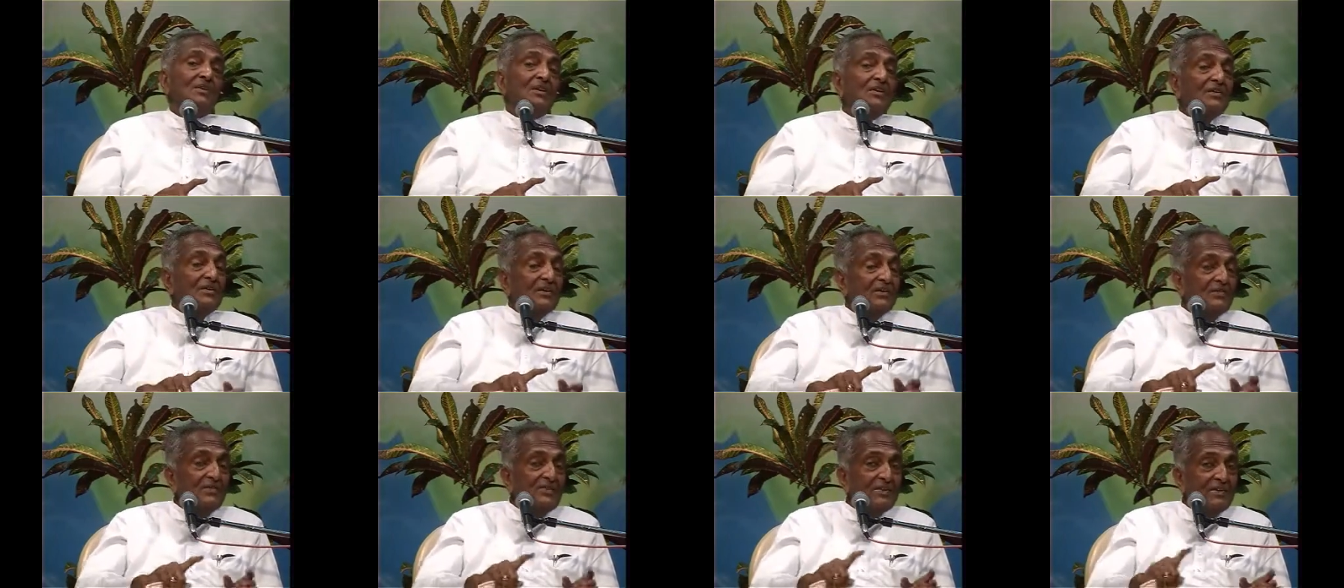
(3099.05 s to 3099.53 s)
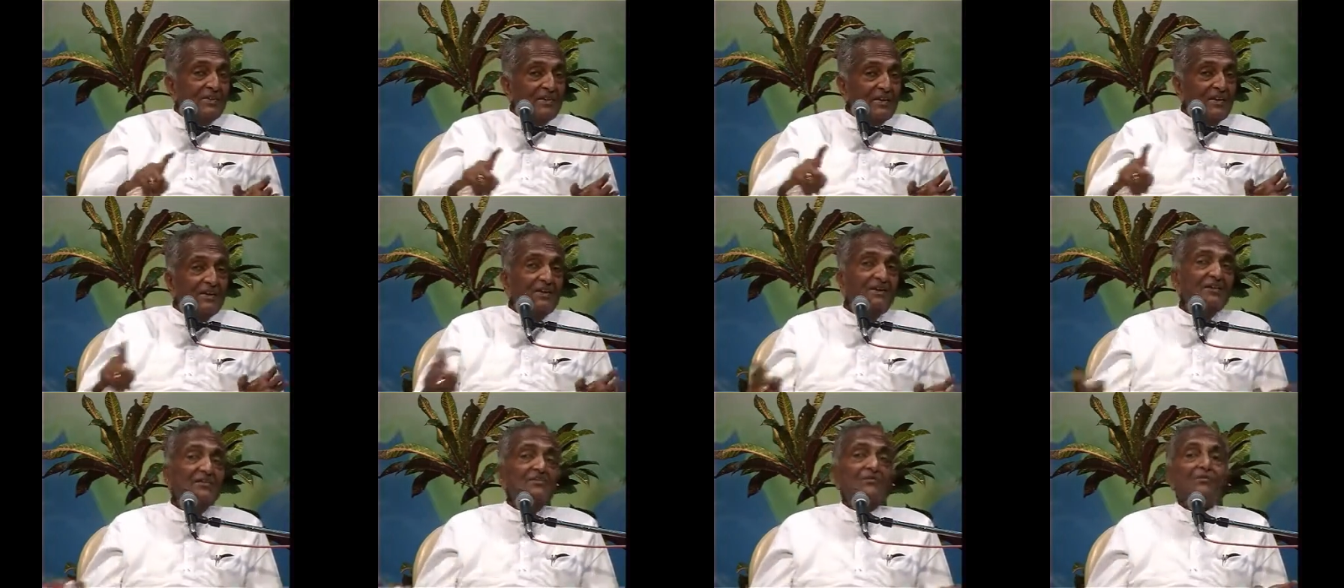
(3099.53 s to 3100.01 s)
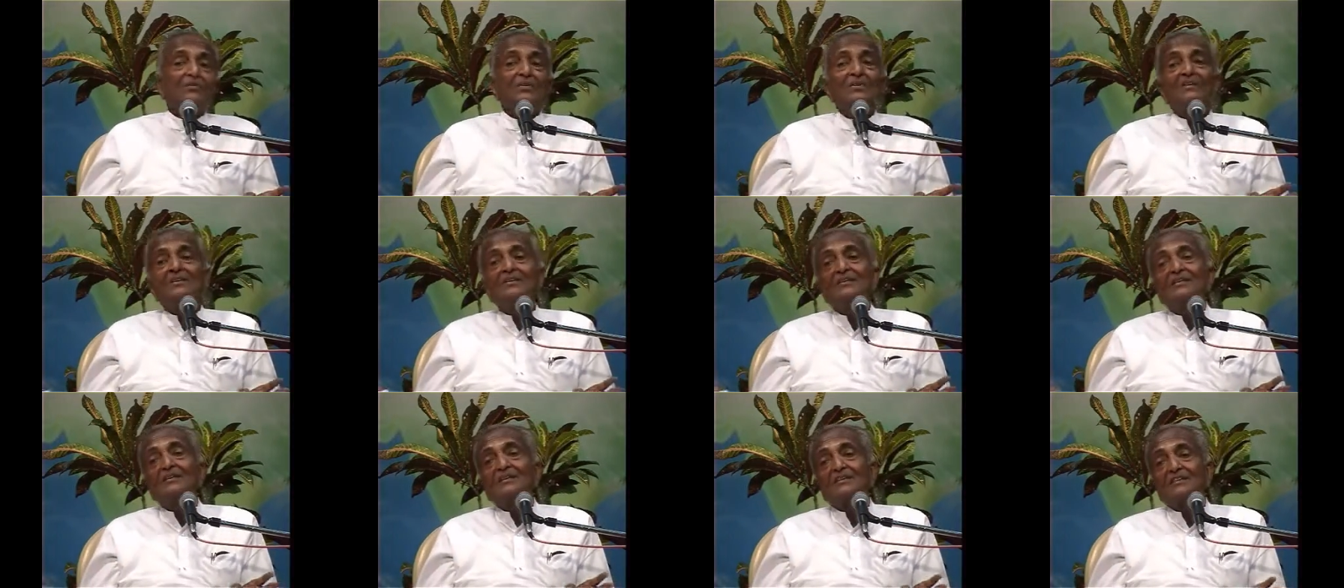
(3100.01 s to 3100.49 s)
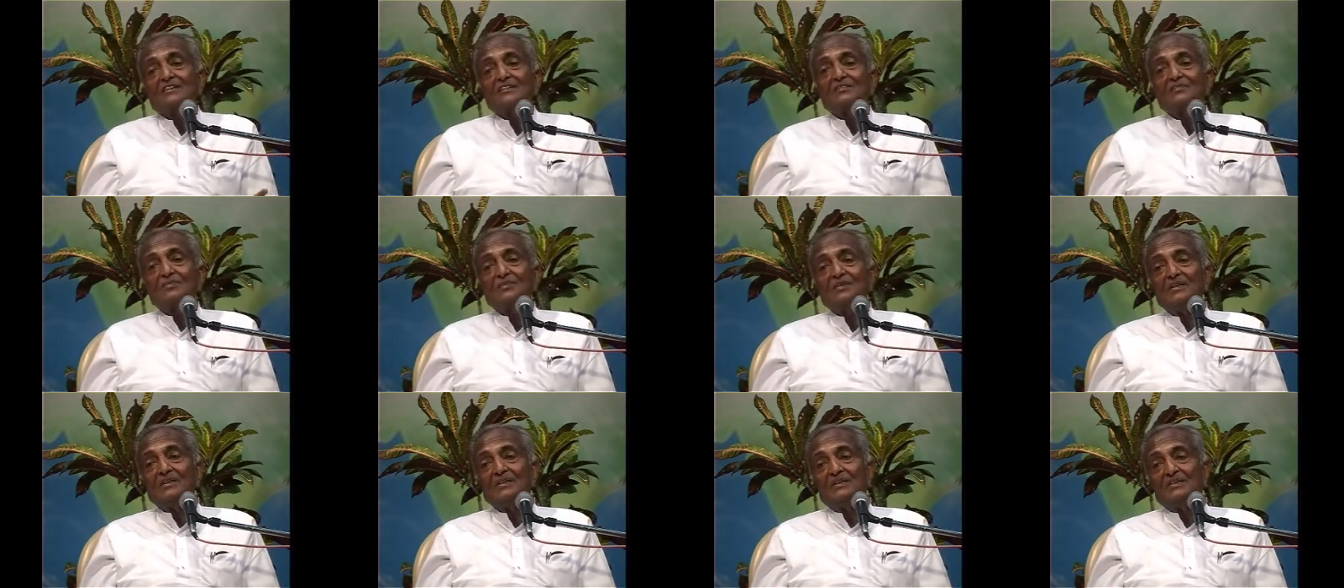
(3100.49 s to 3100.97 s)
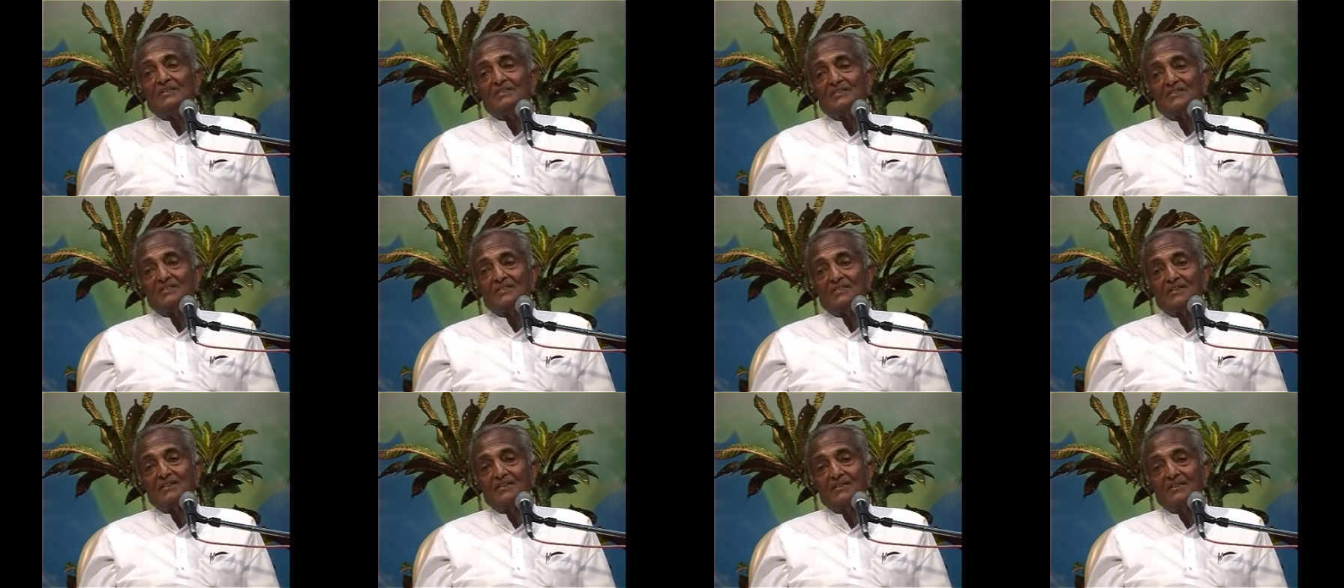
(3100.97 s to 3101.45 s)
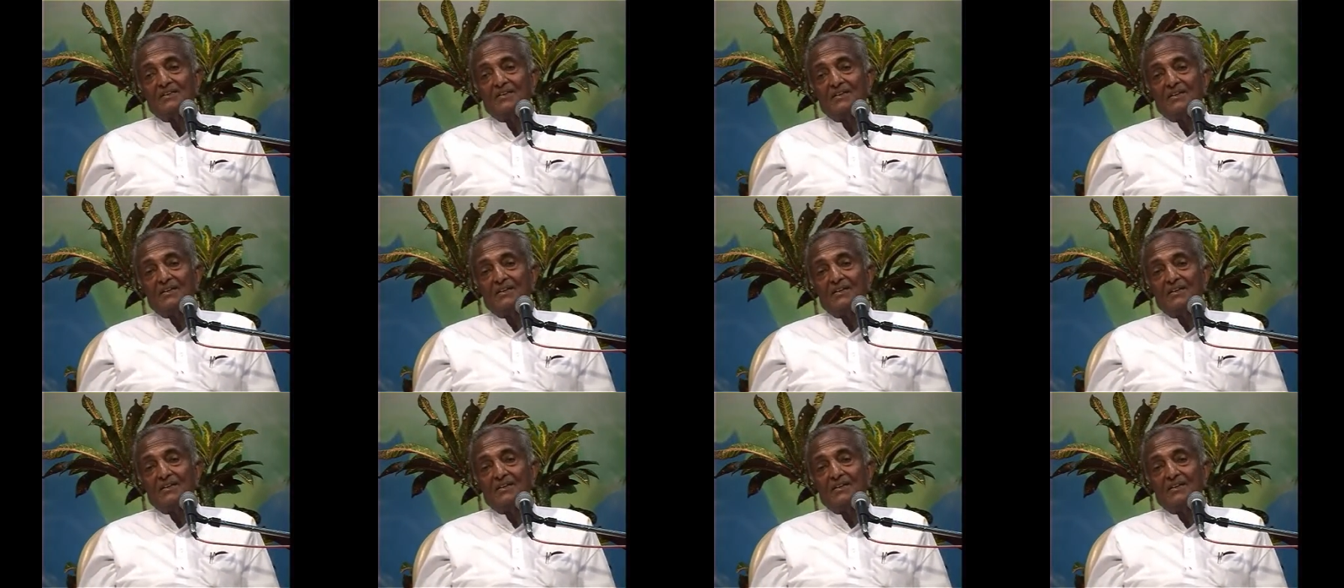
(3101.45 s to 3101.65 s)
not having any worldly experience,